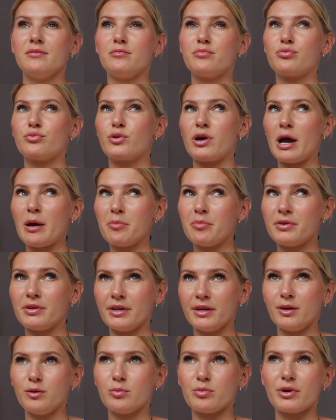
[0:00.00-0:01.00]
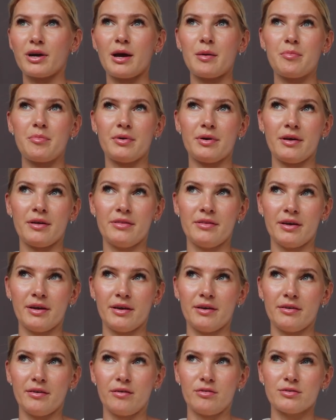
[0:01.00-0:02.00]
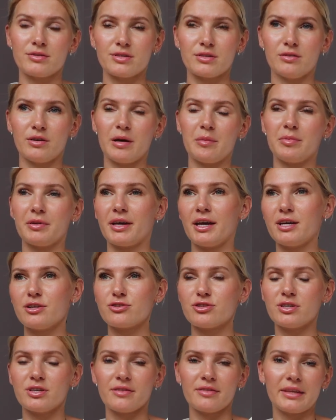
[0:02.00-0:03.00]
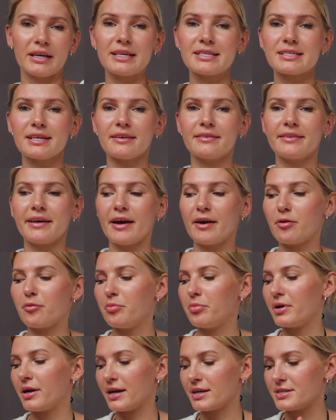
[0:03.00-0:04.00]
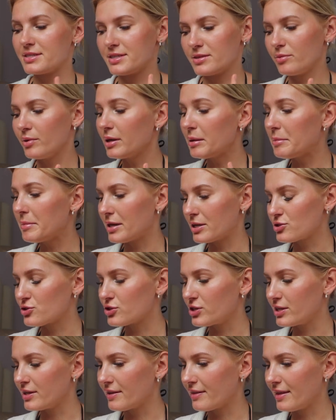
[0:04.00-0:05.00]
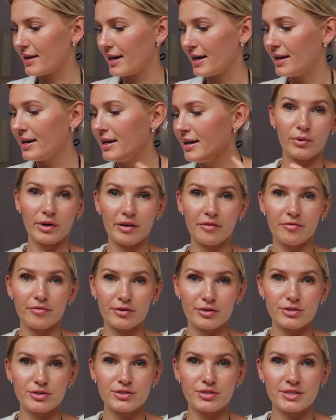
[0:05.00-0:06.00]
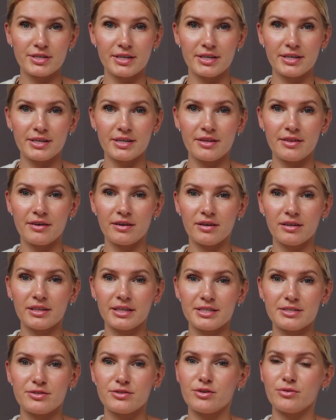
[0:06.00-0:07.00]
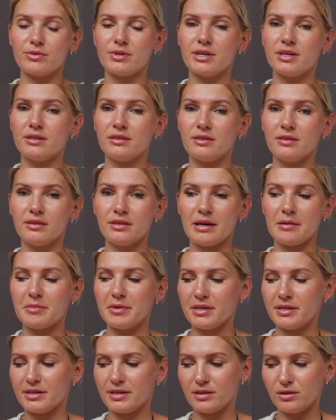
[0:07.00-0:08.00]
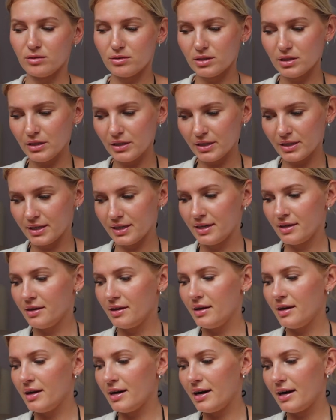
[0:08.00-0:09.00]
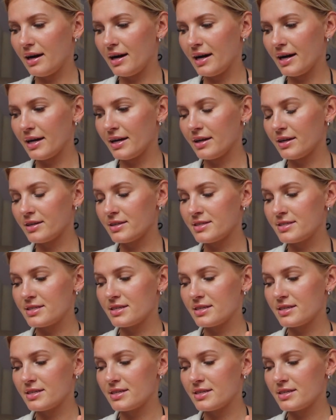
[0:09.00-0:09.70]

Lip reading: prep, nail prep, and then also application, things like that. But I did want to mention that when I first did the glazed donut lemon yellow look, I